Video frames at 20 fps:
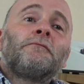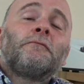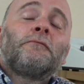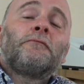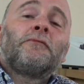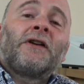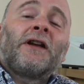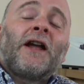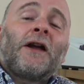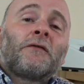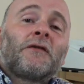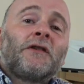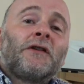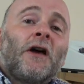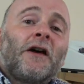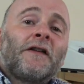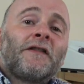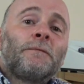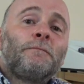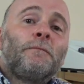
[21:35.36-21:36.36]
bring out a
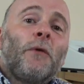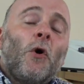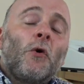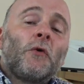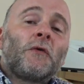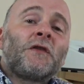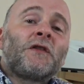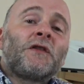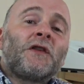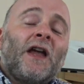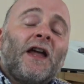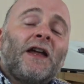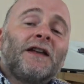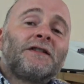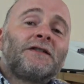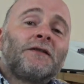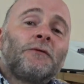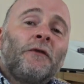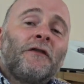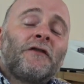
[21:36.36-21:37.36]
nice box
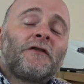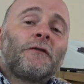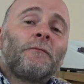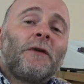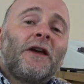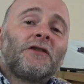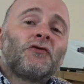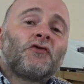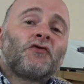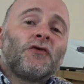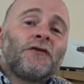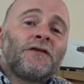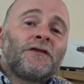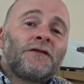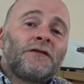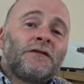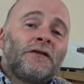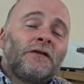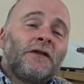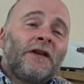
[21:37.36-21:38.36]
set with some
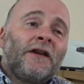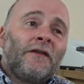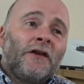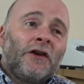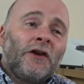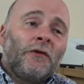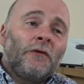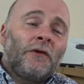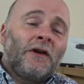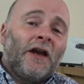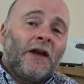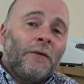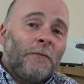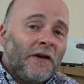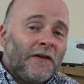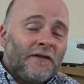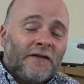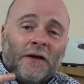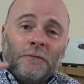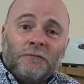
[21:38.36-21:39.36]
extras in the UK,
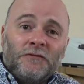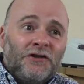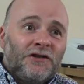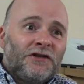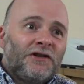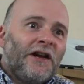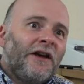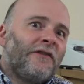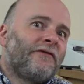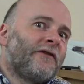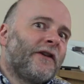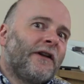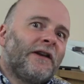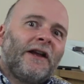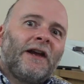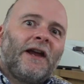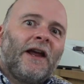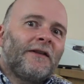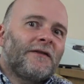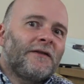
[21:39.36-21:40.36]
because I'm
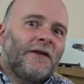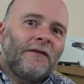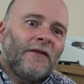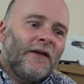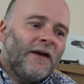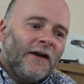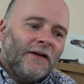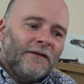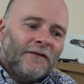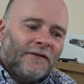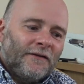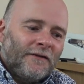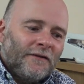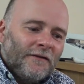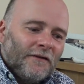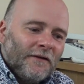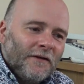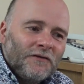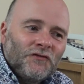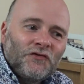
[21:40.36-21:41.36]
definitely getting that.
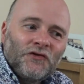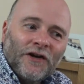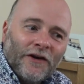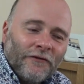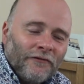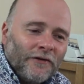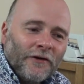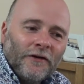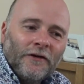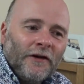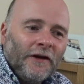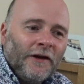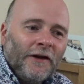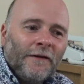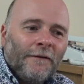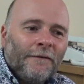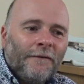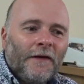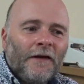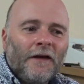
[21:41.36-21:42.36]
Definitely.
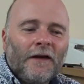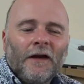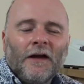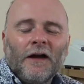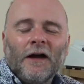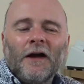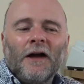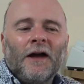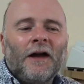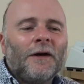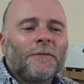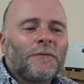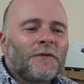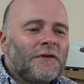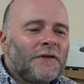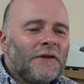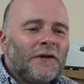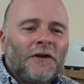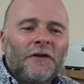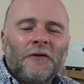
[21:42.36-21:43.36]

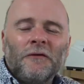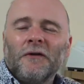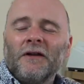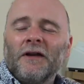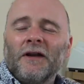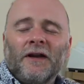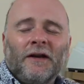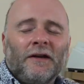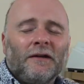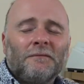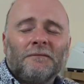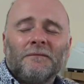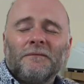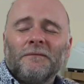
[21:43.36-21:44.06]
Absolutely.